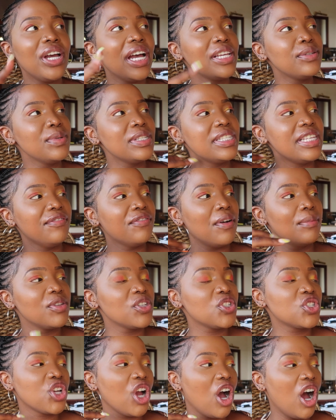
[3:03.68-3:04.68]
you guys will see from
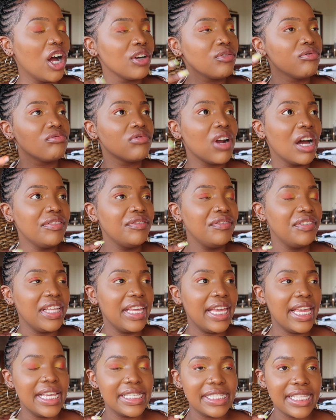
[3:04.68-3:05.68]
this chart
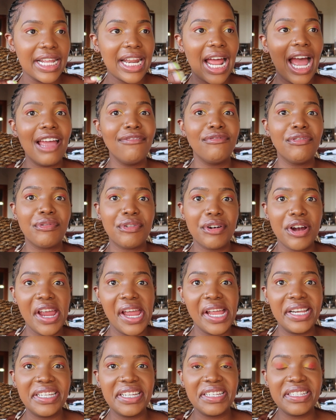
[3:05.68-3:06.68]
roughly is that I've
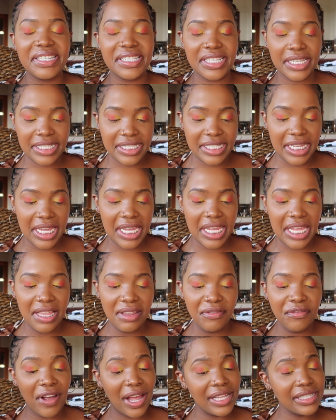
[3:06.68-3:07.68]
read
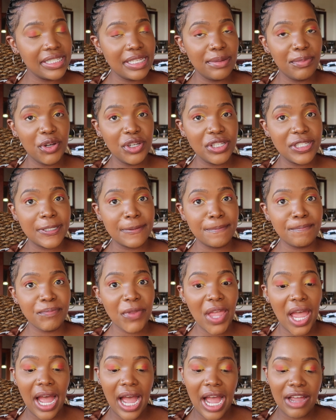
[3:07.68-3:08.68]
16 fantasy books.
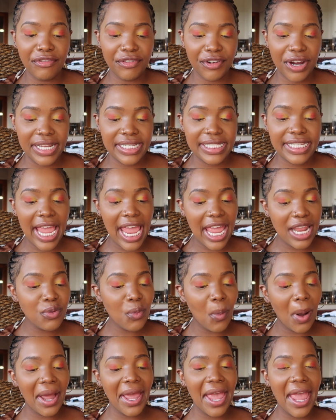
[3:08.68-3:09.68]
I've read
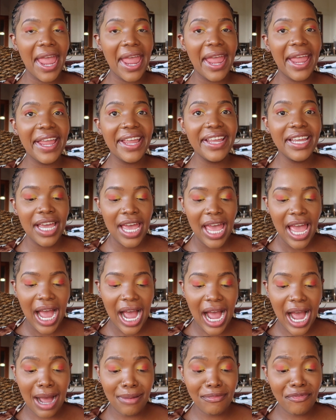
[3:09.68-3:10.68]
10 YA,
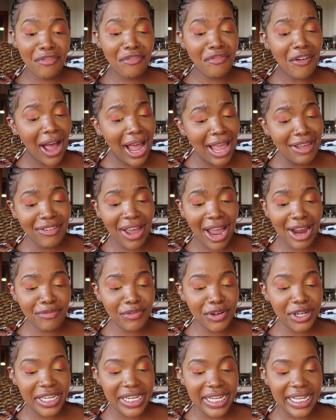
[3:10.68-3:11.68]
5
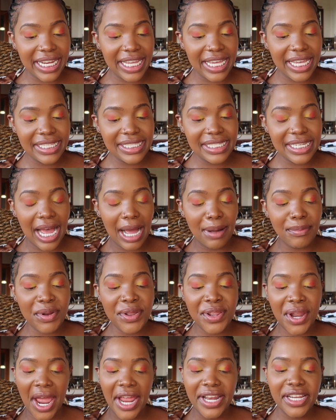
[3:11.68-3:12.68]
African lit,
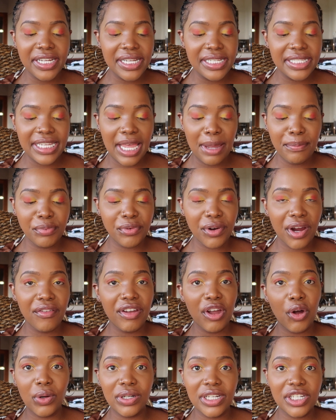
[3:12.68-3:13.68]
9
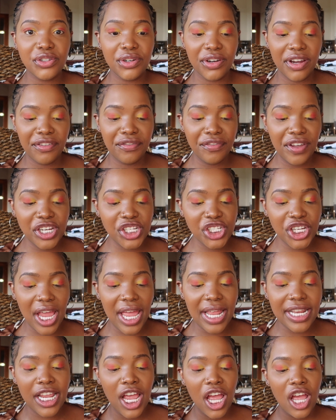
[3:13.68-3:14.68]
contemporary or literary
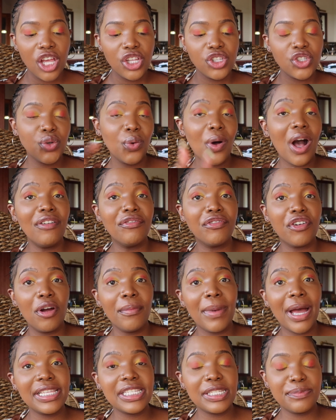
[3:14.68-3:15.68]
fiction, 12
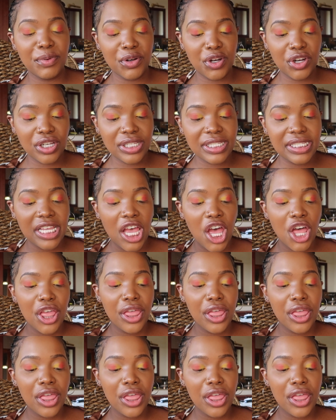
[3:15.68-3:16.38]
romance books,